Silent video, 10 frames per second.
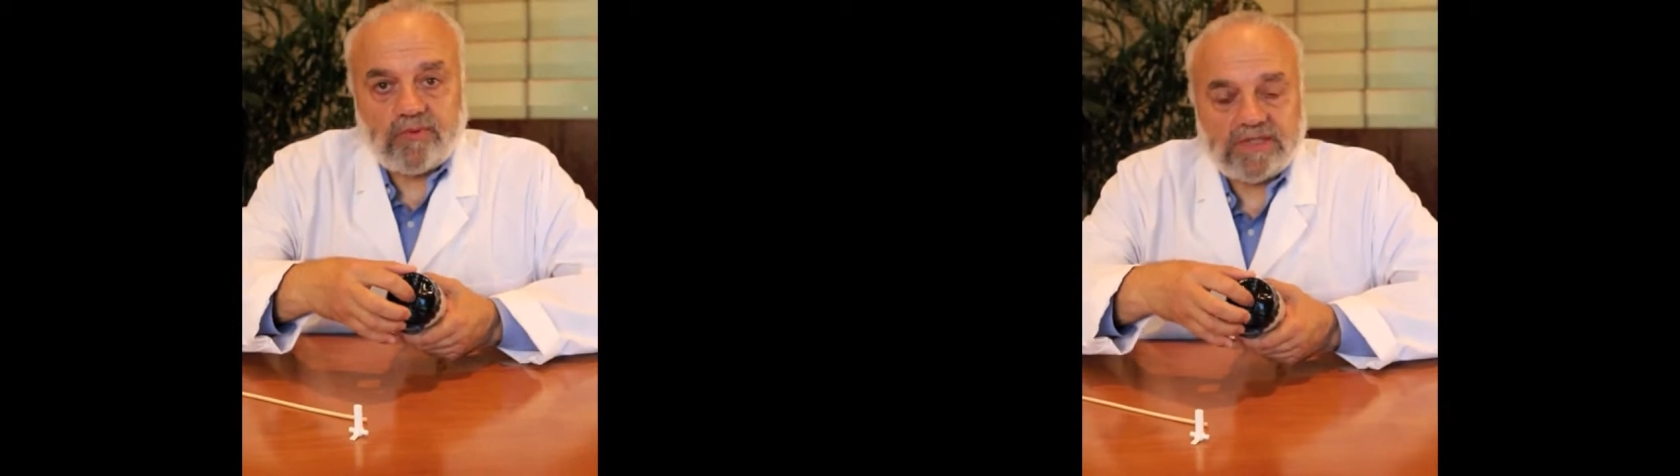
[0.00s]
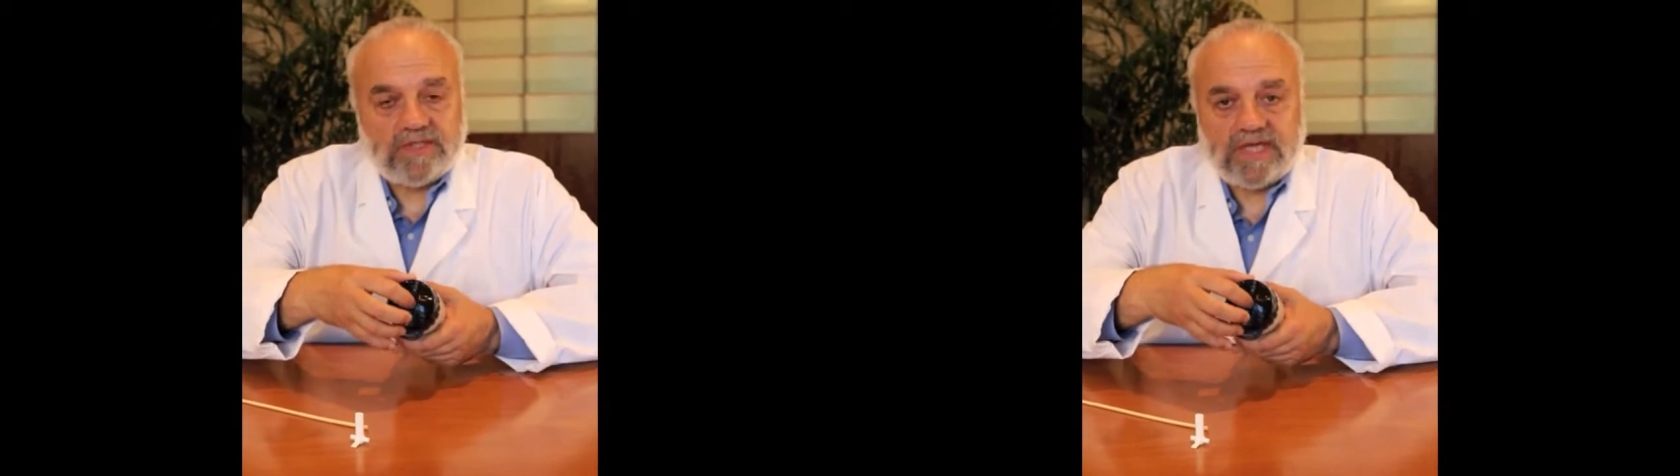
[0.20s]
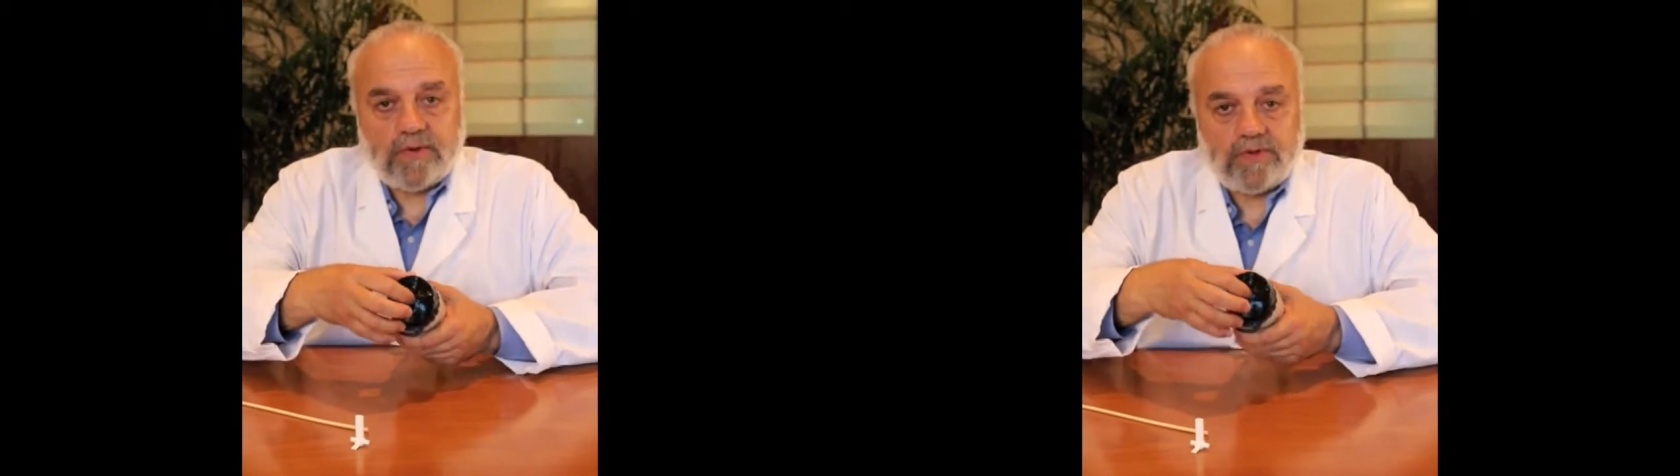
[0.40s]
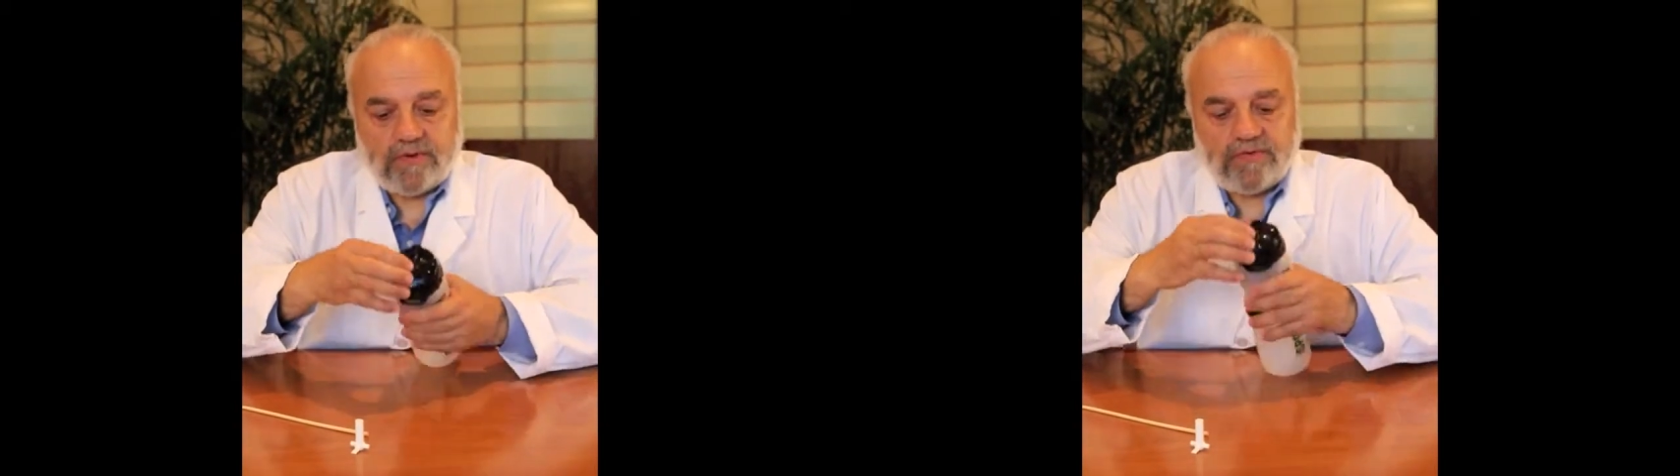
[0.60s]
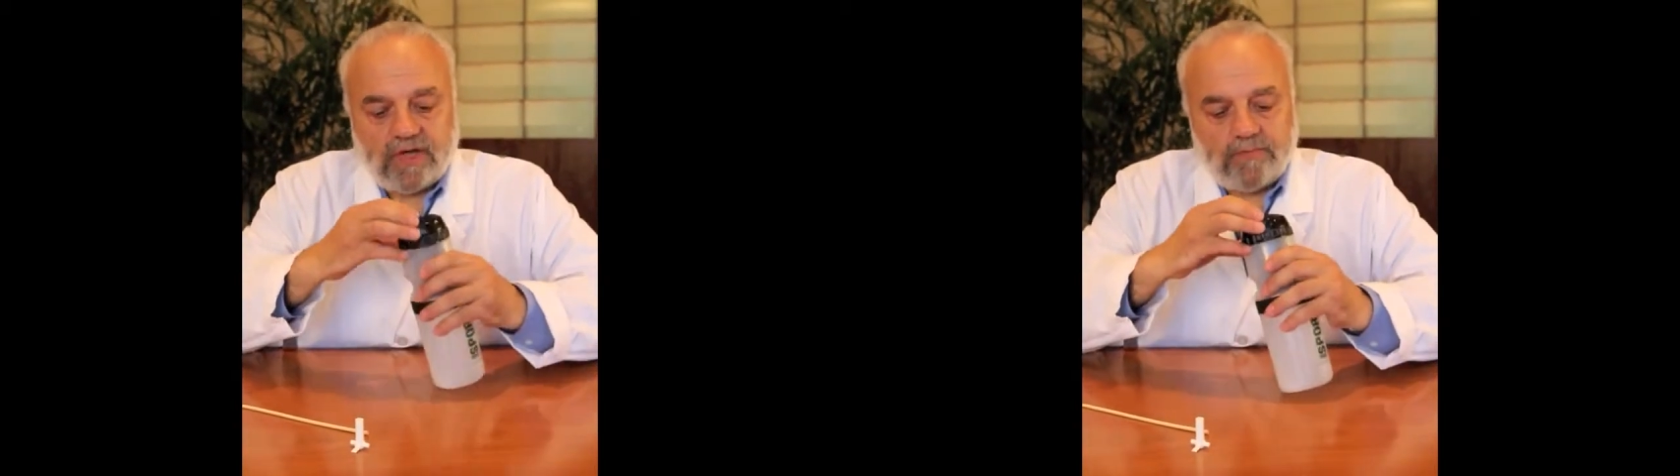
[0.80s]
press it down with
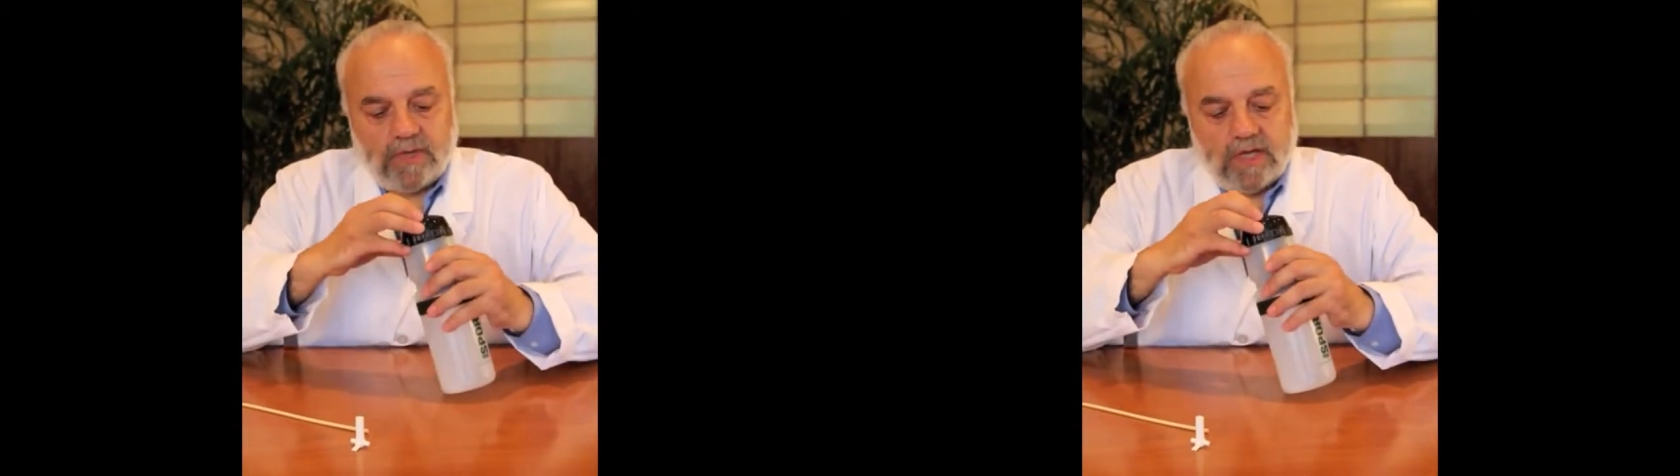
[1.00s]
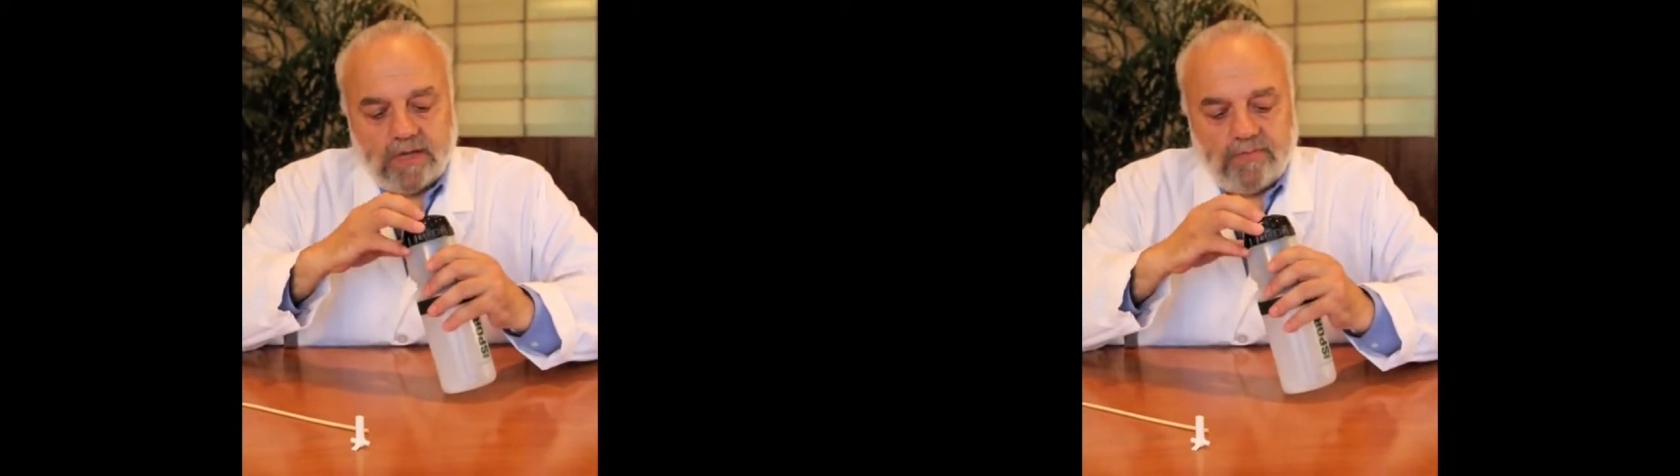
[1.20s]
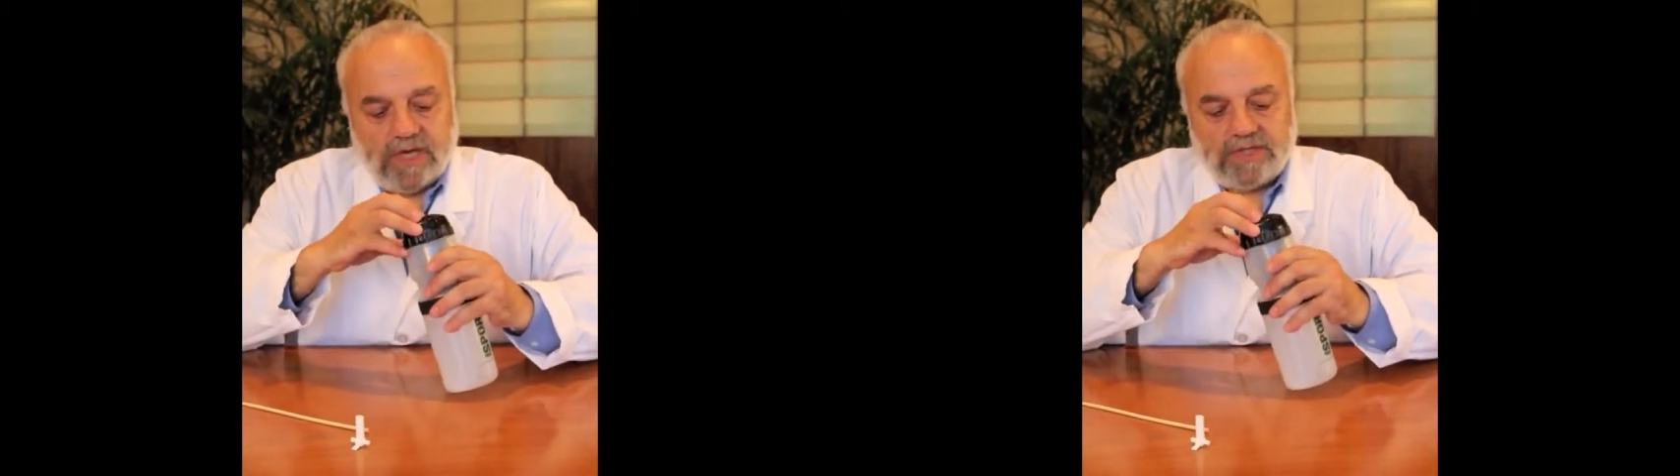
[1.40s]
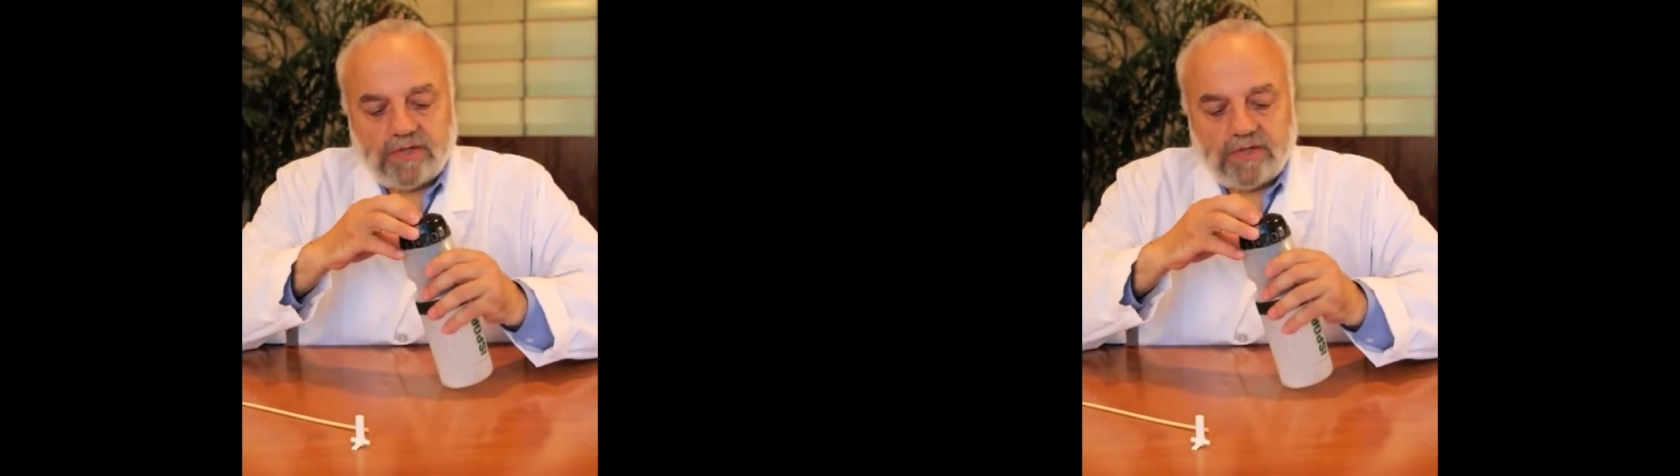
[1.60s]
your thumb, make